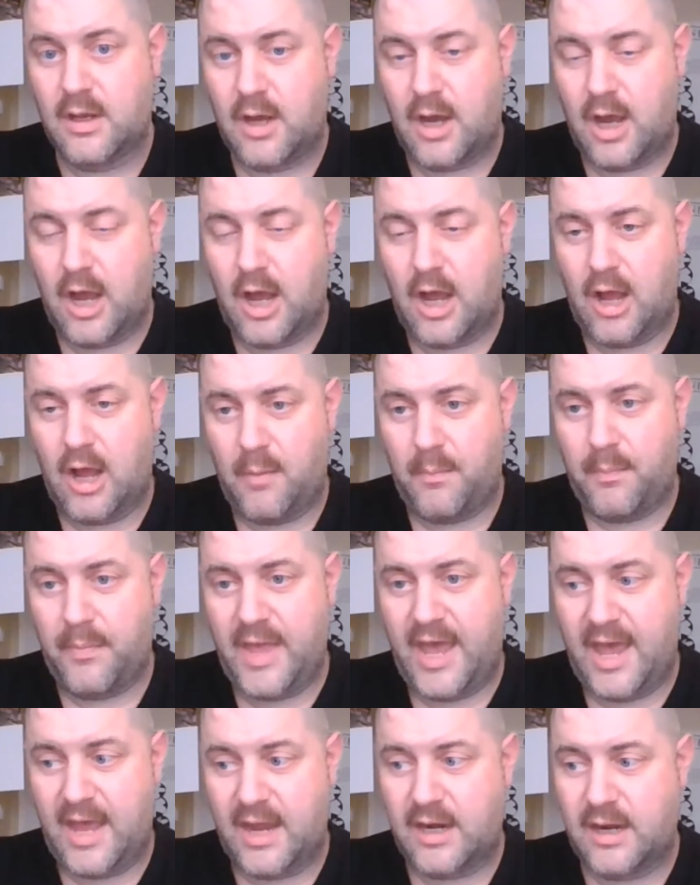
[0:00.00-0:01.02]

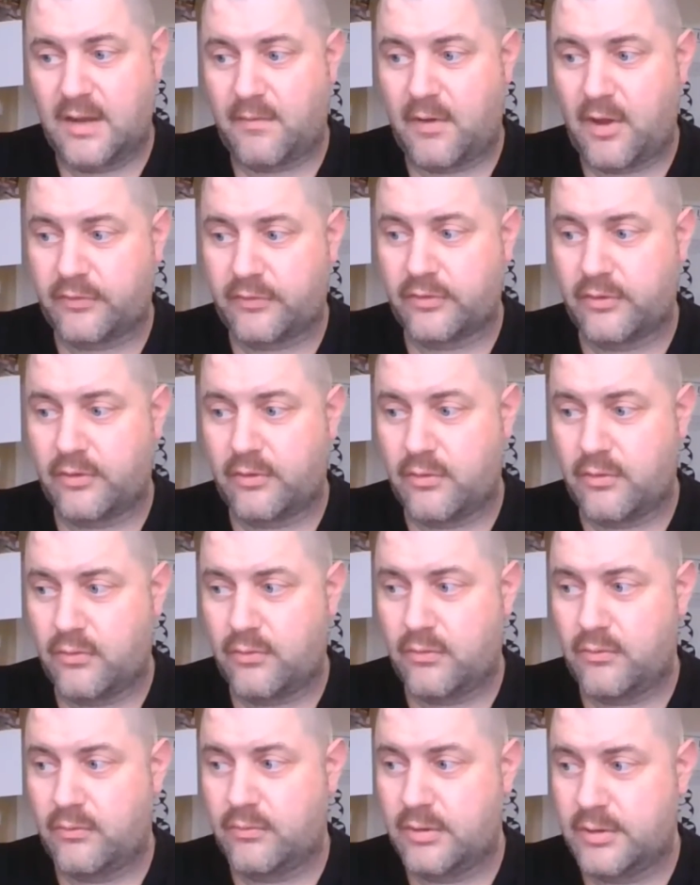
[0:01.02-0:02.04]
that, and I've
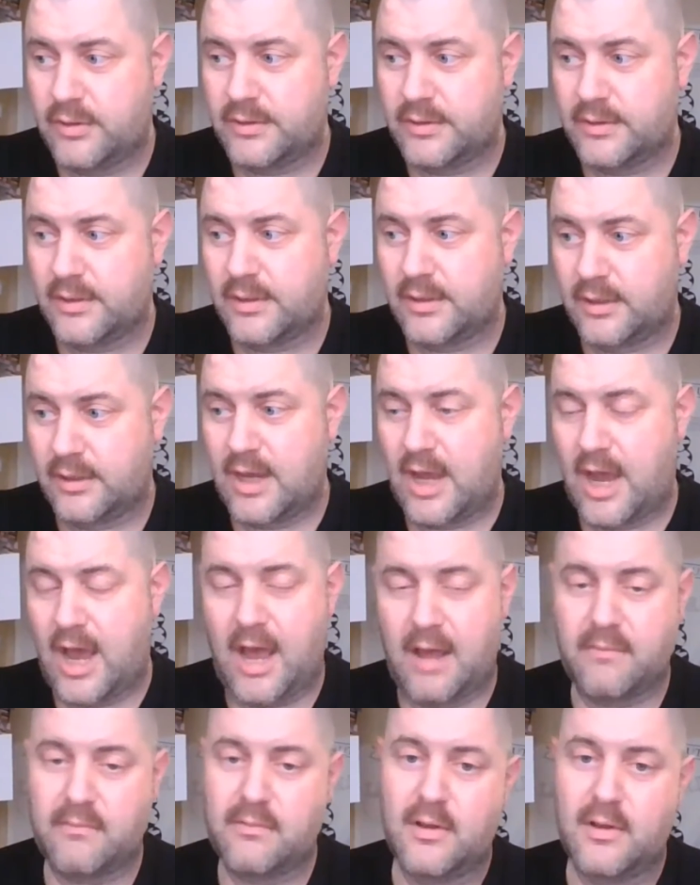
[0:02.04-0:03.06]
also
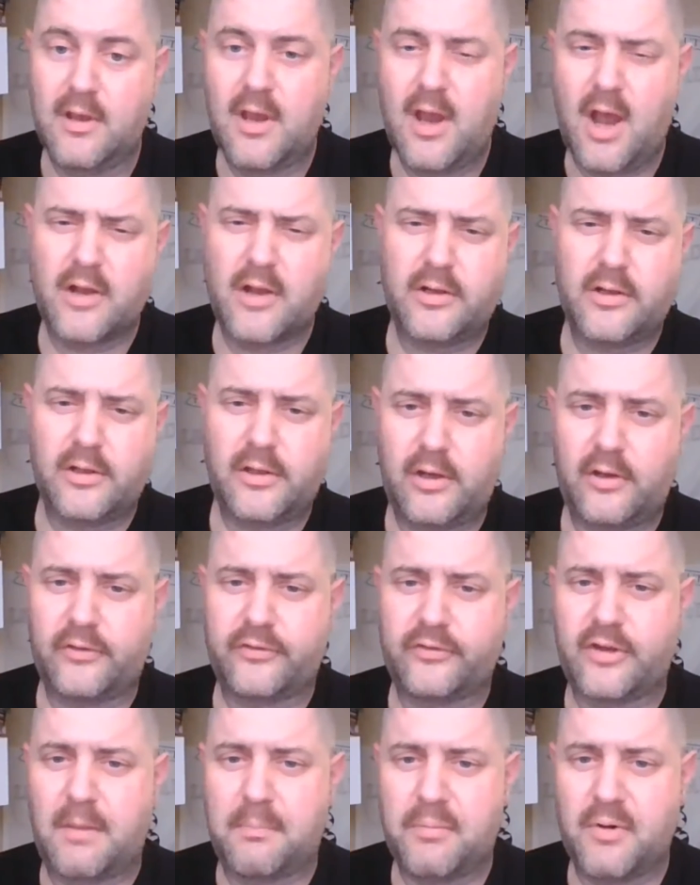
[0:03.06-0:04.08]
got another little
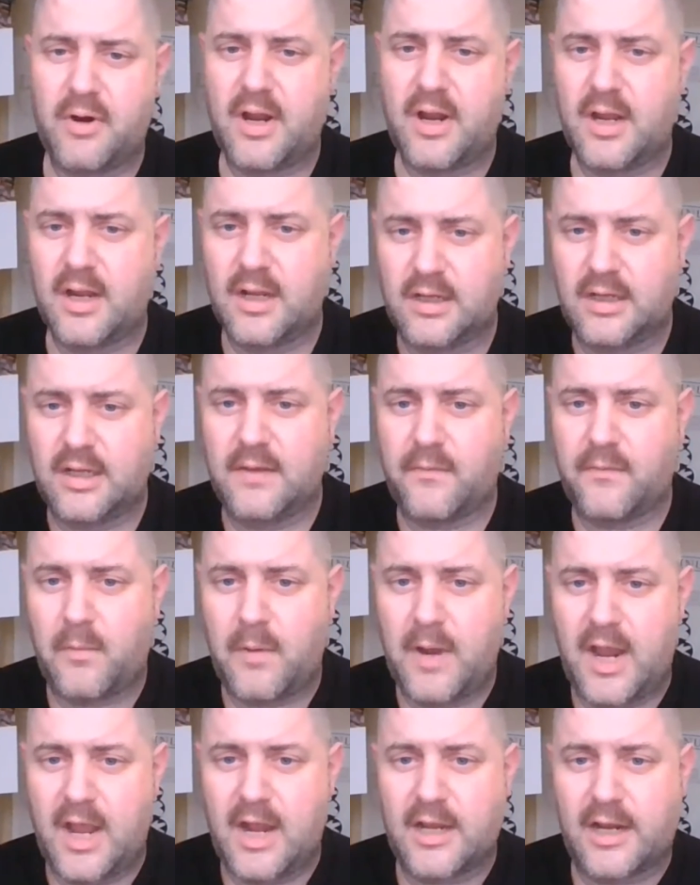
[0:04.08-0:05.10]
separate
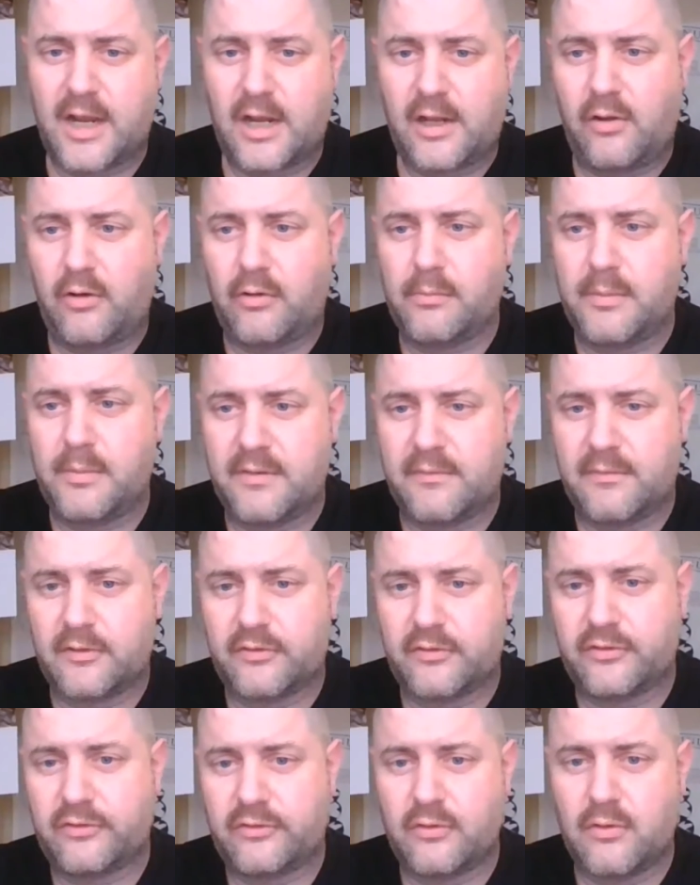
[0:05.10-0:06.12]
giveaway, and I got a little bit of a
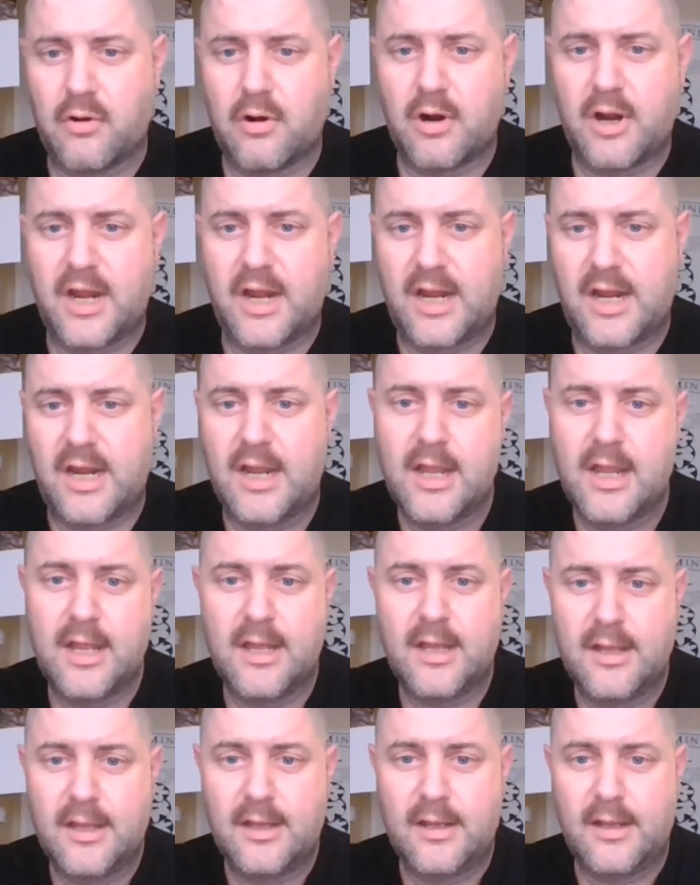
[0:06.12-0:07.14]
story
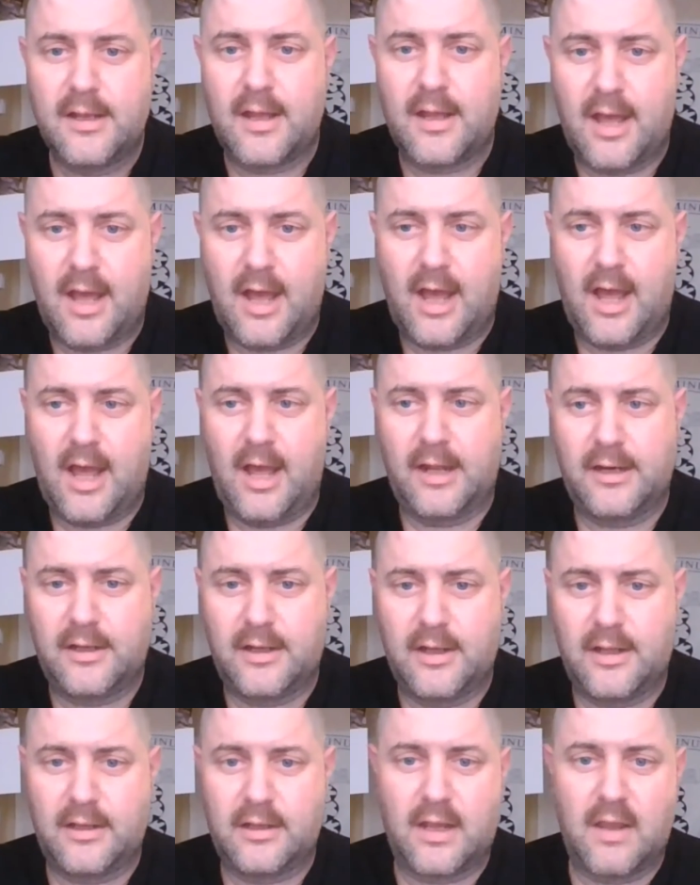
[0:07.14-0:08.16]
on
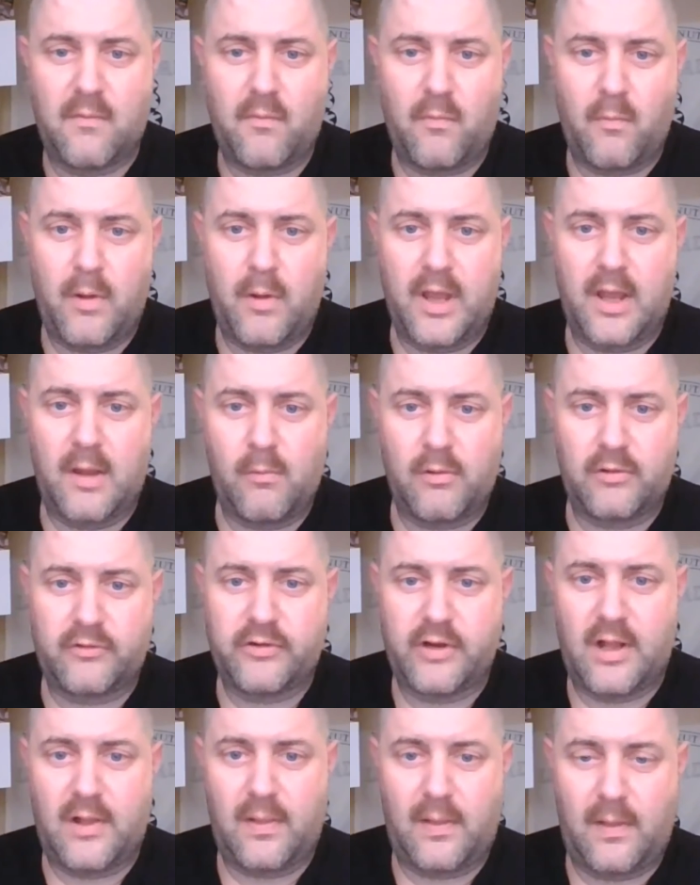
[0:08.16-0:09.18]
the giveaway, which
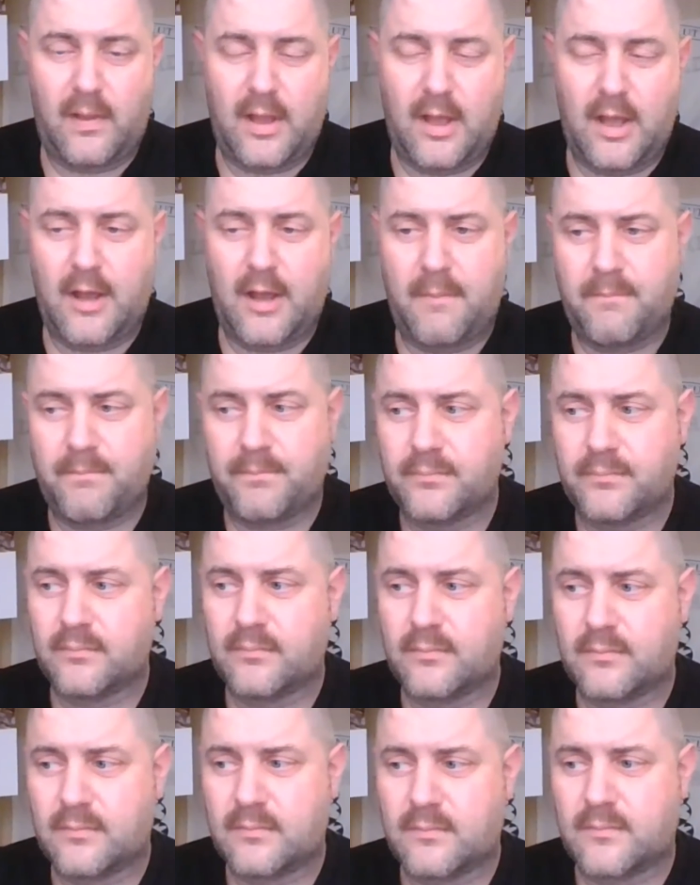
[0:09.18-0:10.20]
I'll
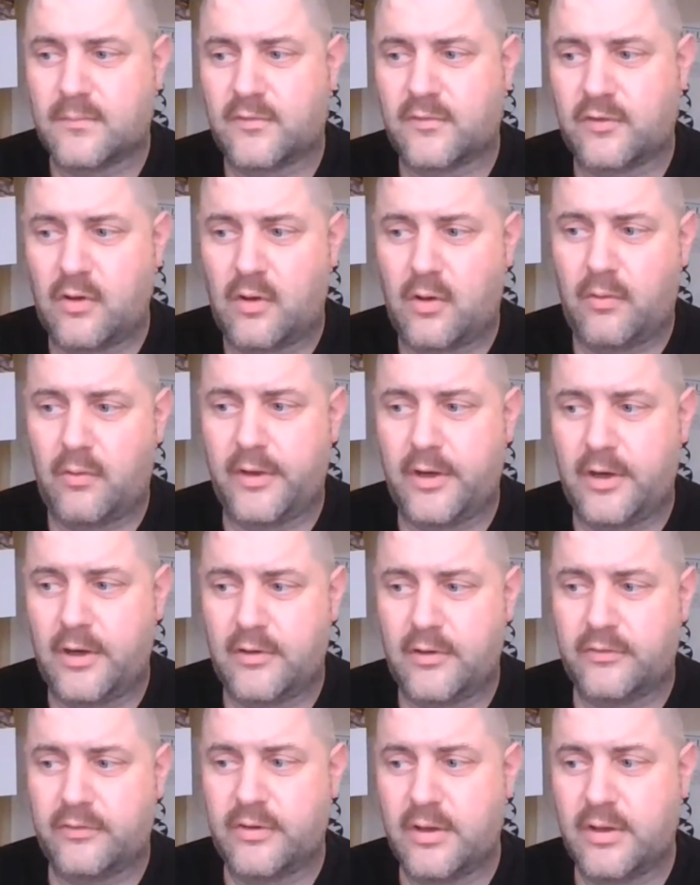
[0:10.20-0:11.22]
so
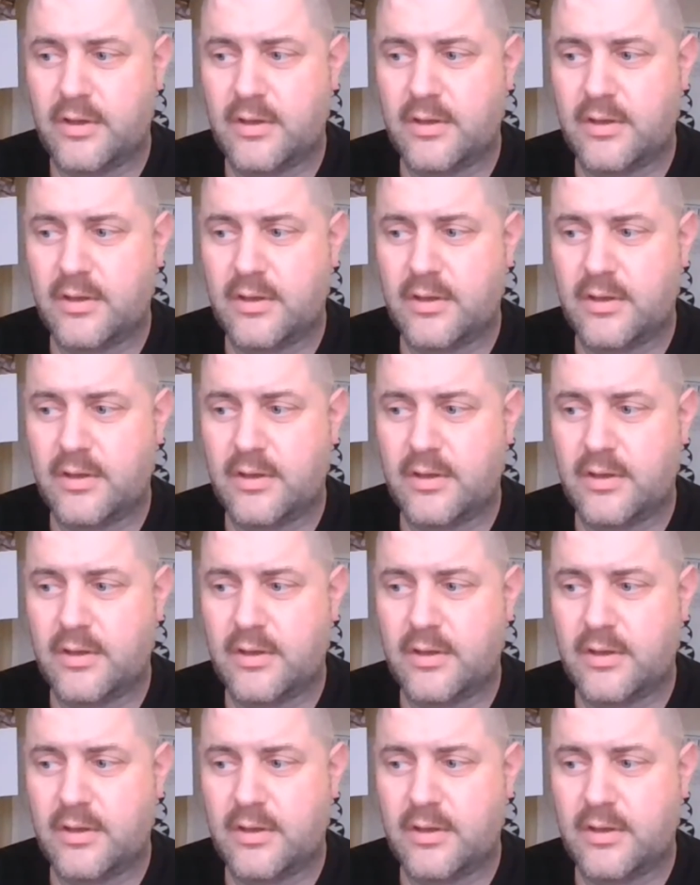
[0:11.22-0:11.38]
there's